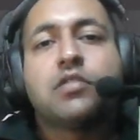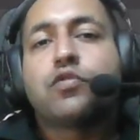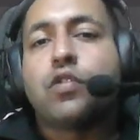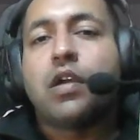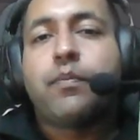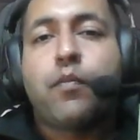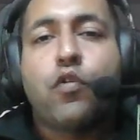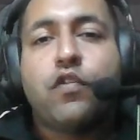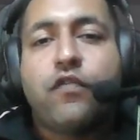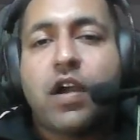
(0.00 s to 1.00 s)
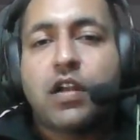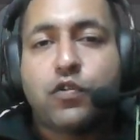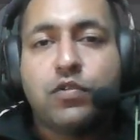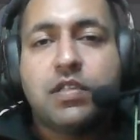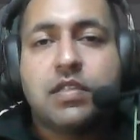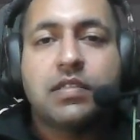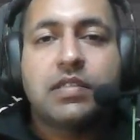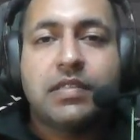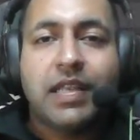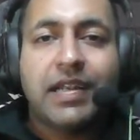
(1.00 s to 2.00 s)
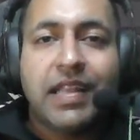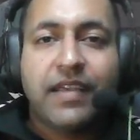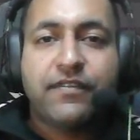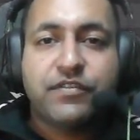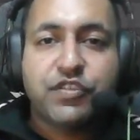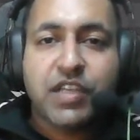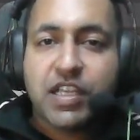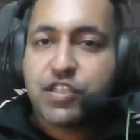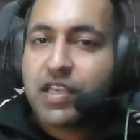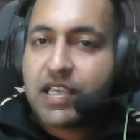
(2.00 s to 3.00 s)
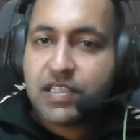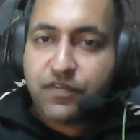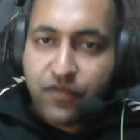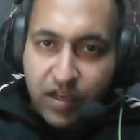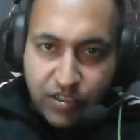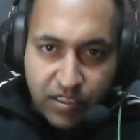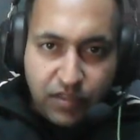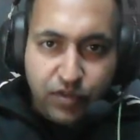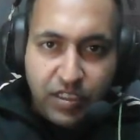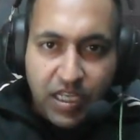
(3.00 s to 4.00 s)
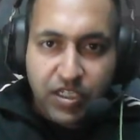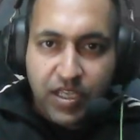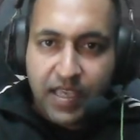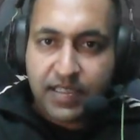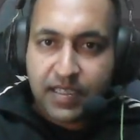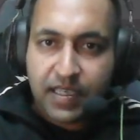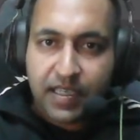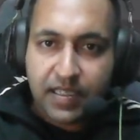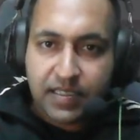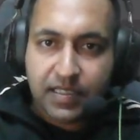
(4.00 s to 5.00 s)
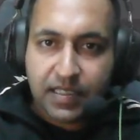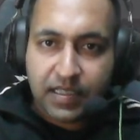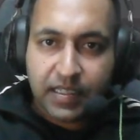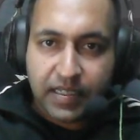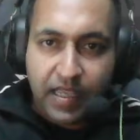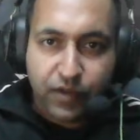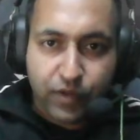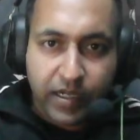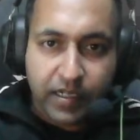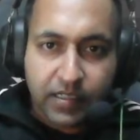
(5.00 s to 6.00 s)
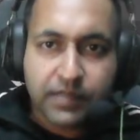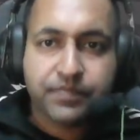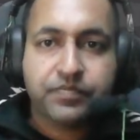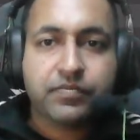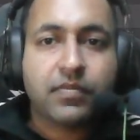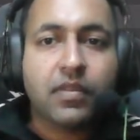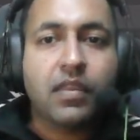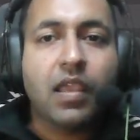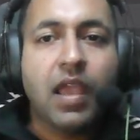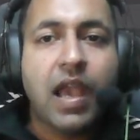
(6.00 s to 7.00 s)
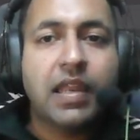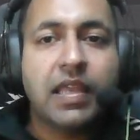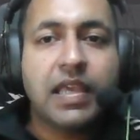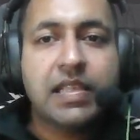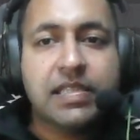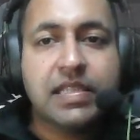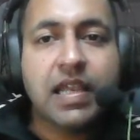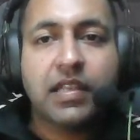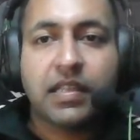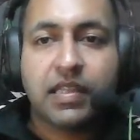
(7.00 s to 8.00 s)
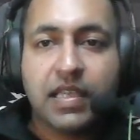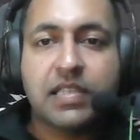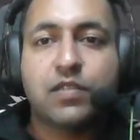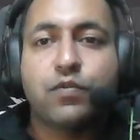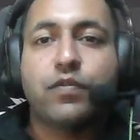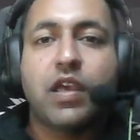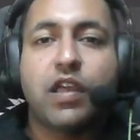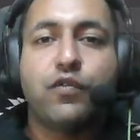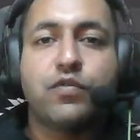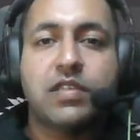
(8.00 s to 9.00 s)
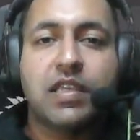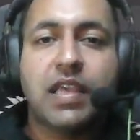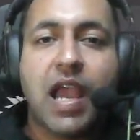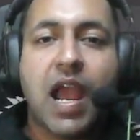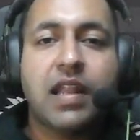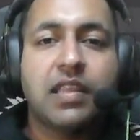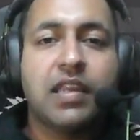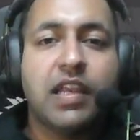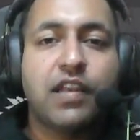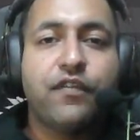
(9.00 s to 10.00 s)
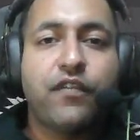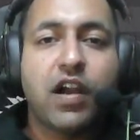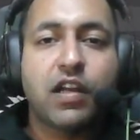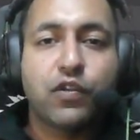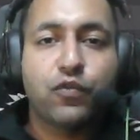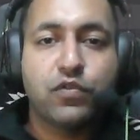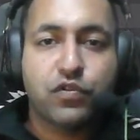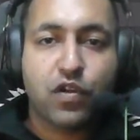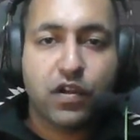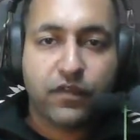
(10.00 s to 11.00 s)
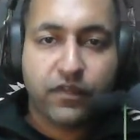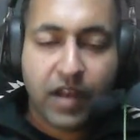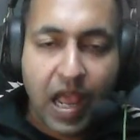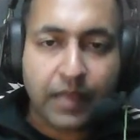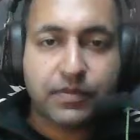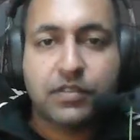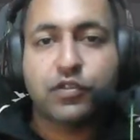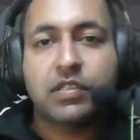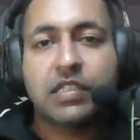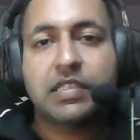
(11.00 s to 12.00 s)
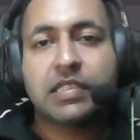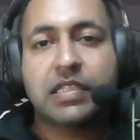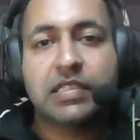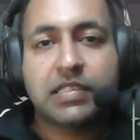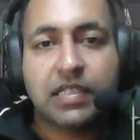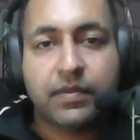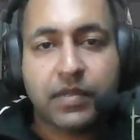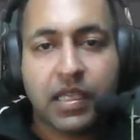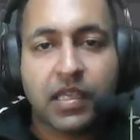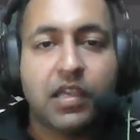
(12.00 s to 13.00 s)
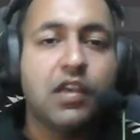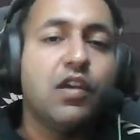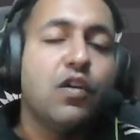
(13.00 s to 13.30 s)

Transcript: So import functools, the def change case function. So change case is the decorator. And inside this, we are using @functools.wraps. So this is something